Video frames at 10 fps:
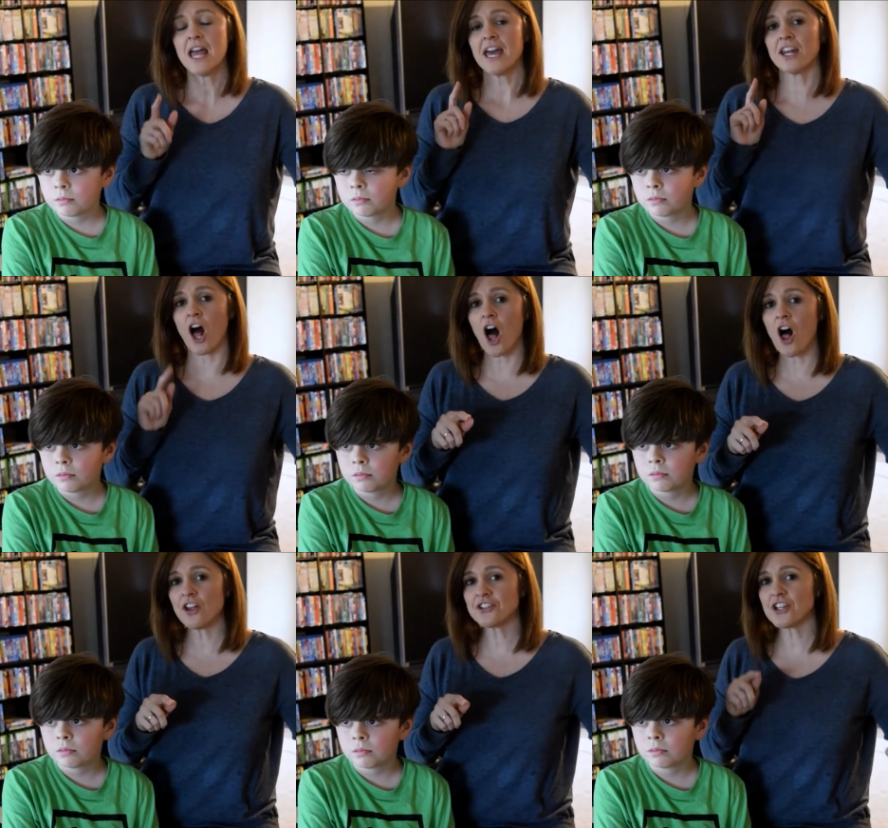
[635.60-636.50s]
Speaker 1: And
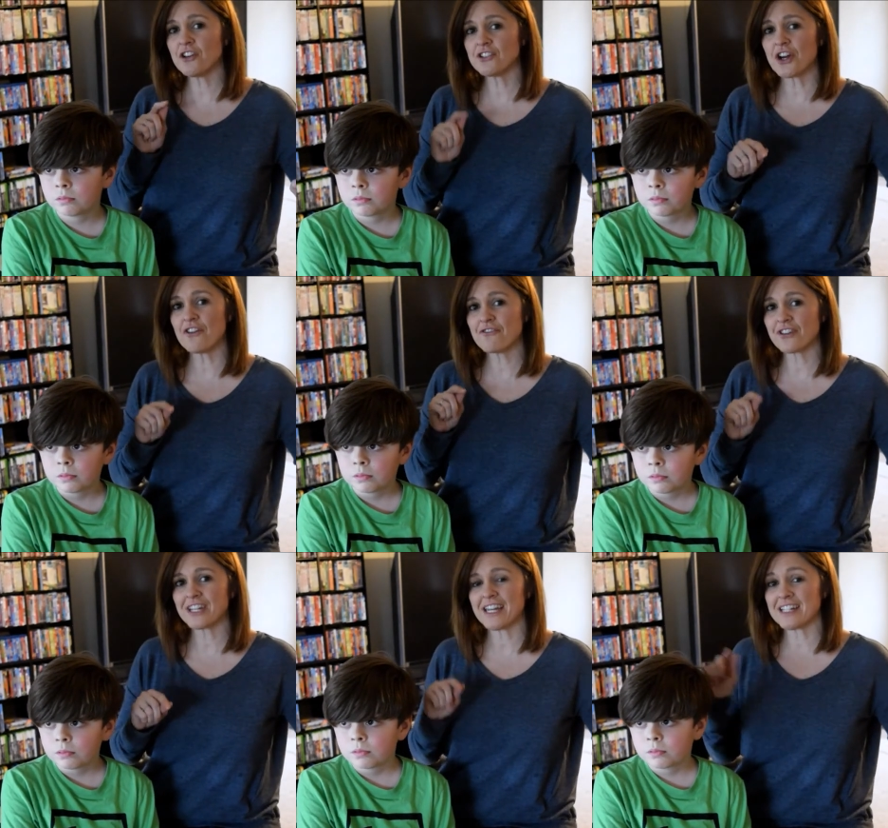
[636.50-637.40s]
also, don't
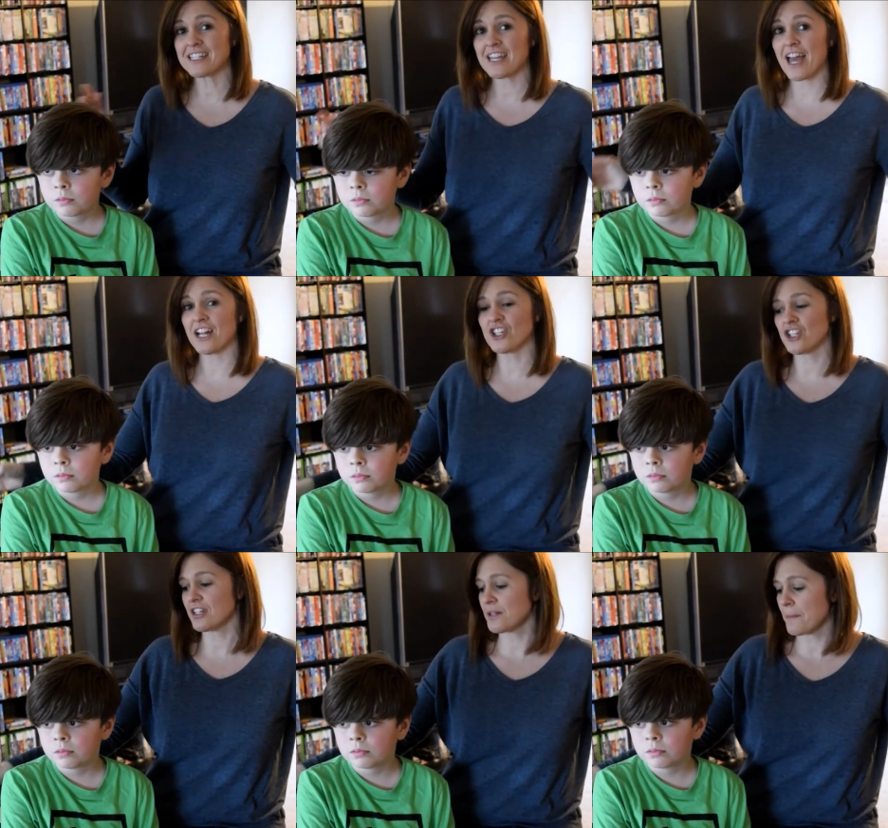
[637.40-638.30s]
forget to
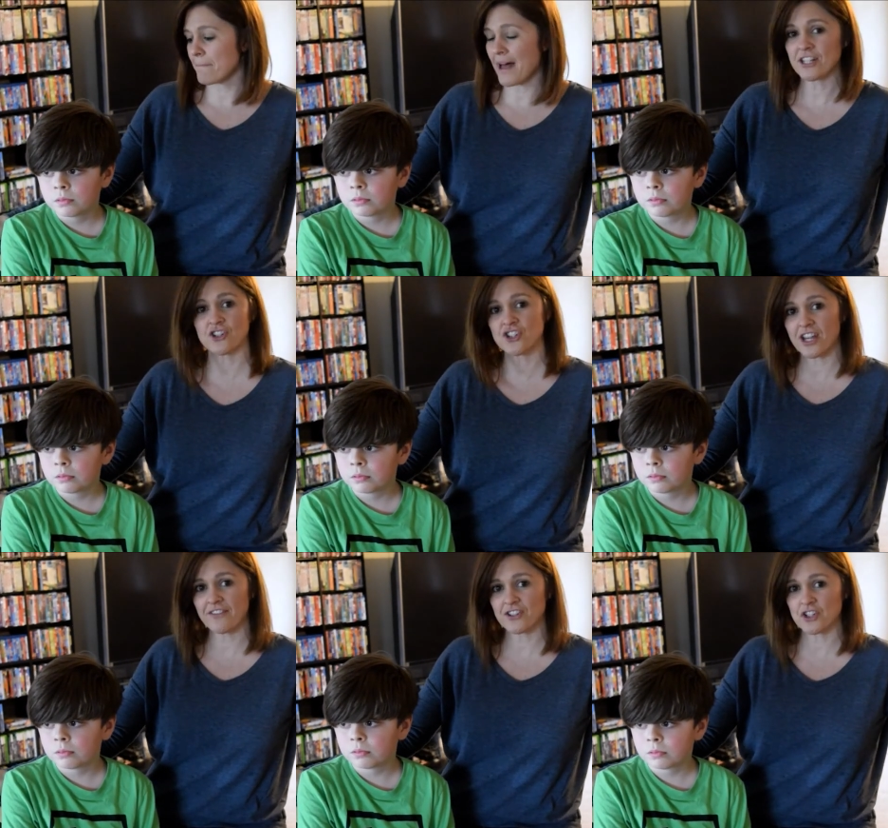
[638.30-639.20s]
catch
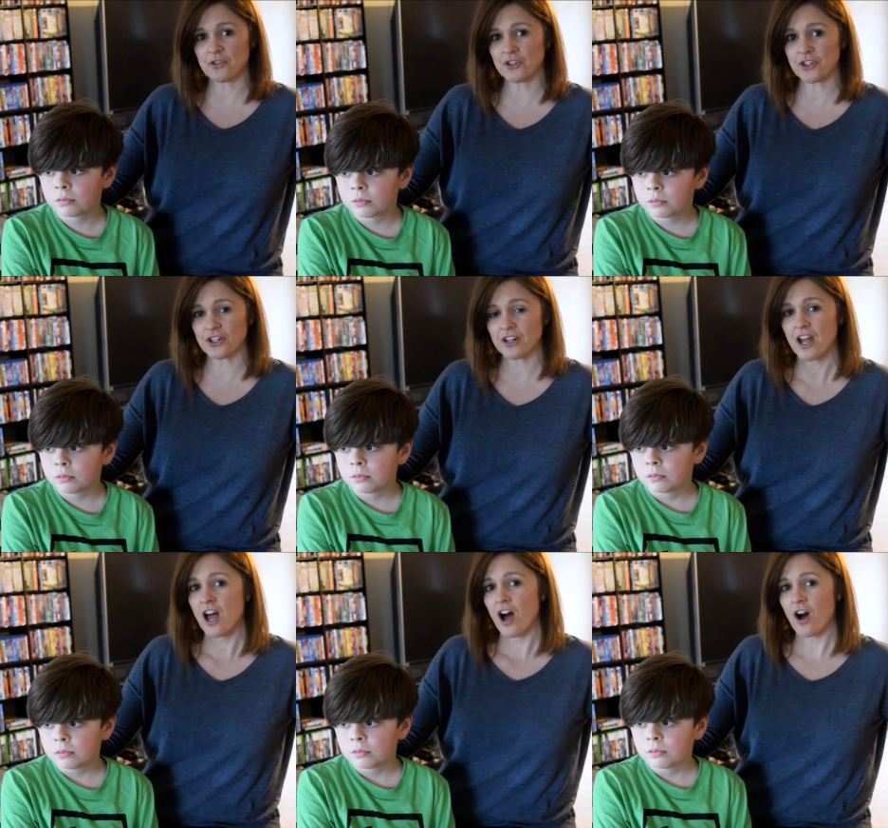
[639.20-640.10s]
MasterChef Junior
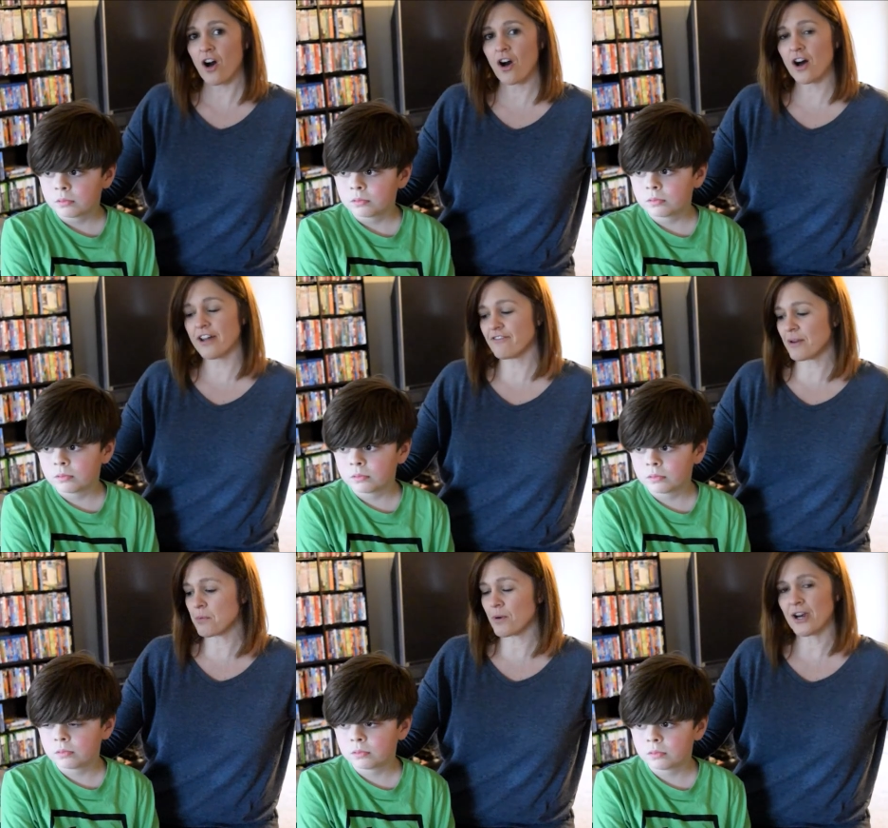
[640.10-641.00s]
on
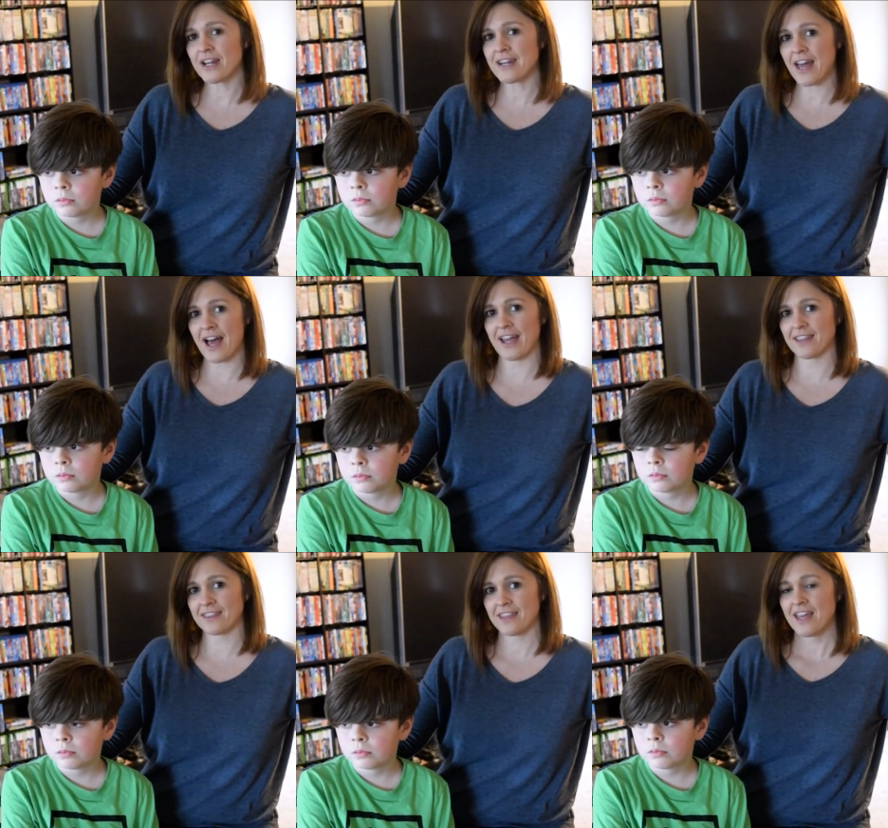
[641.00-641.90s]
February 9th
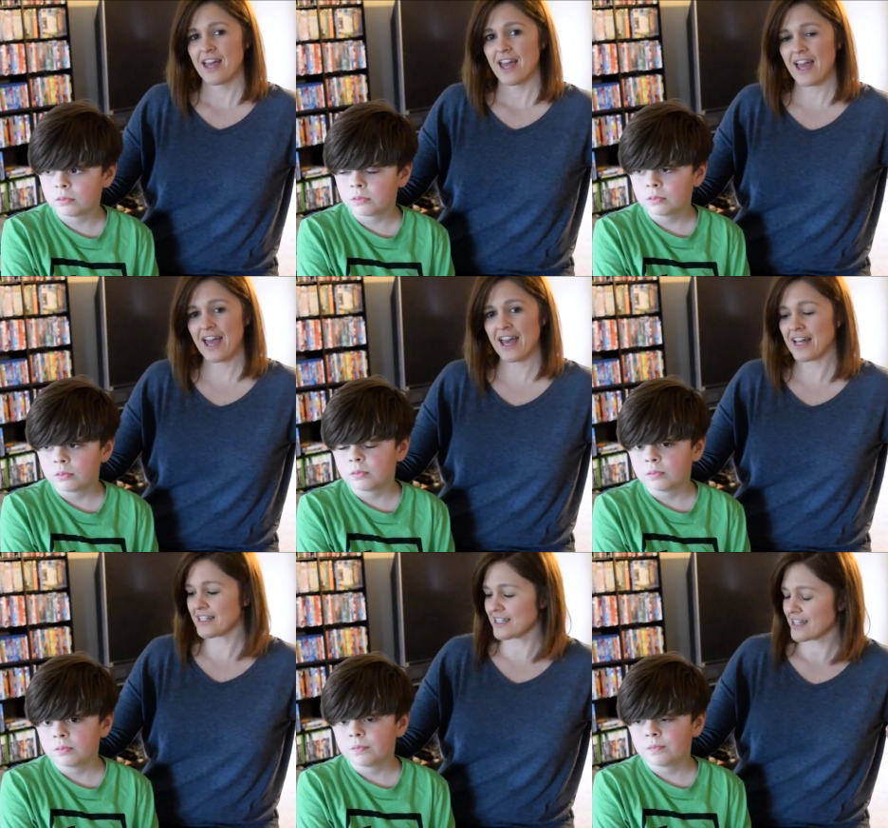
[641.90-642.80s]

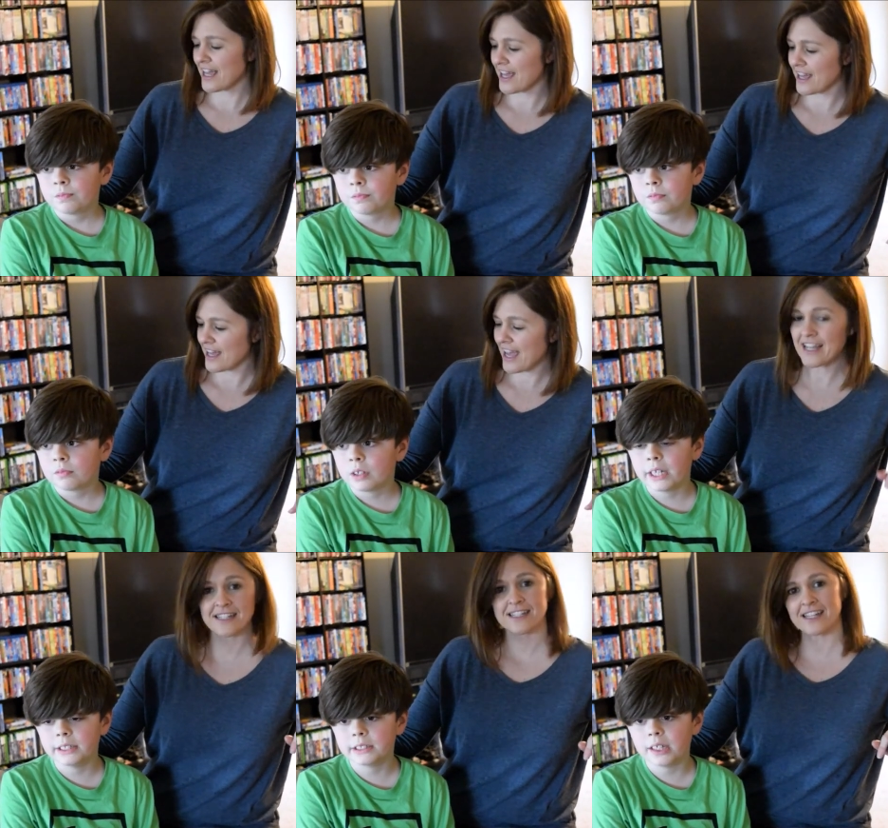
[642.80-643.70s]
at
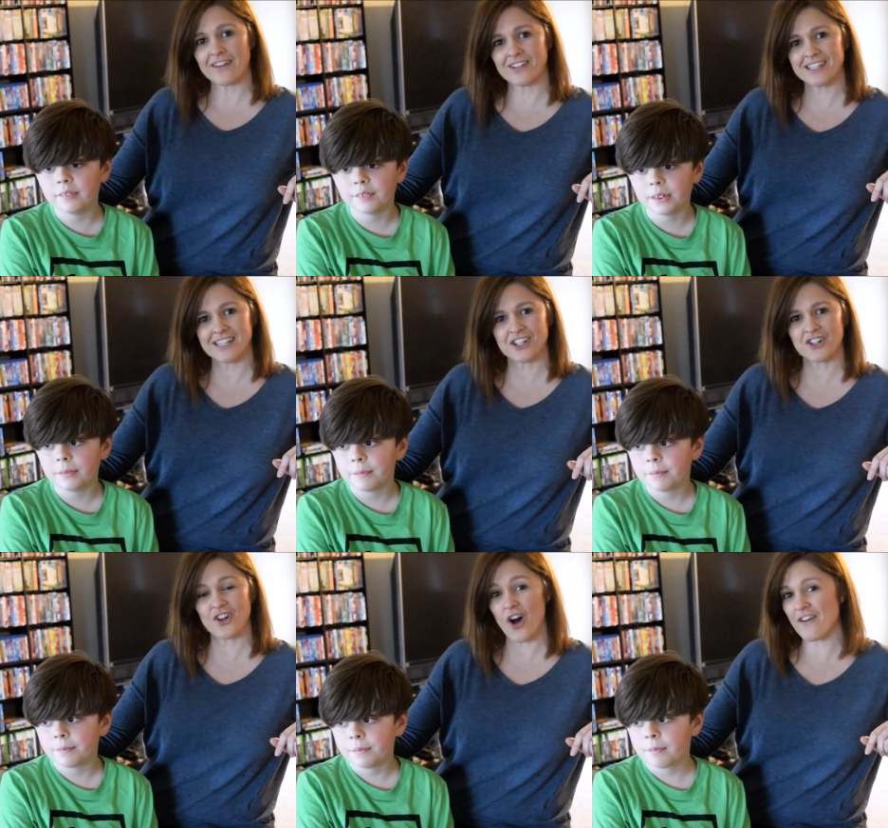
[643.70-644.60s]
8/7
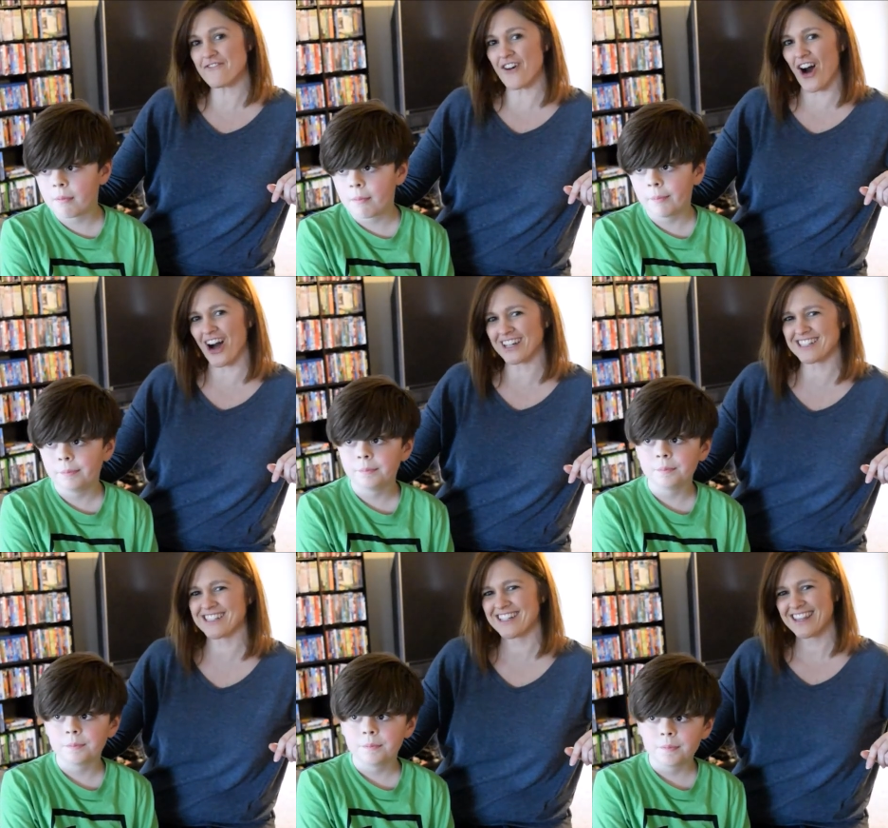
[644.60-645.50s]
Central on
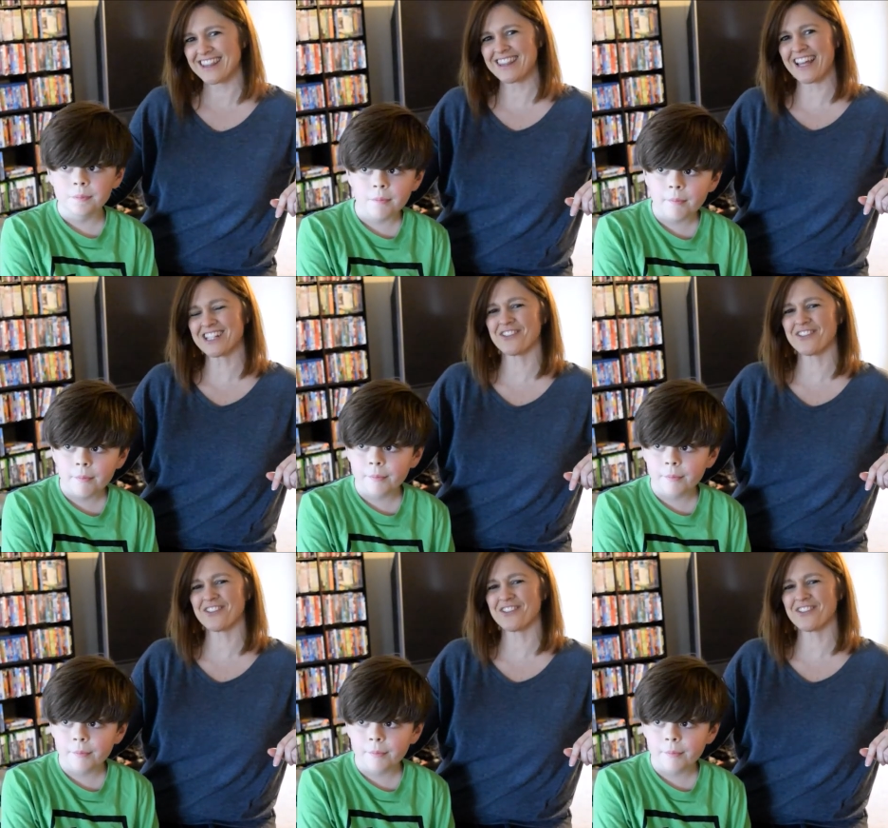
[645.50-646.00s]
Fox. Thanks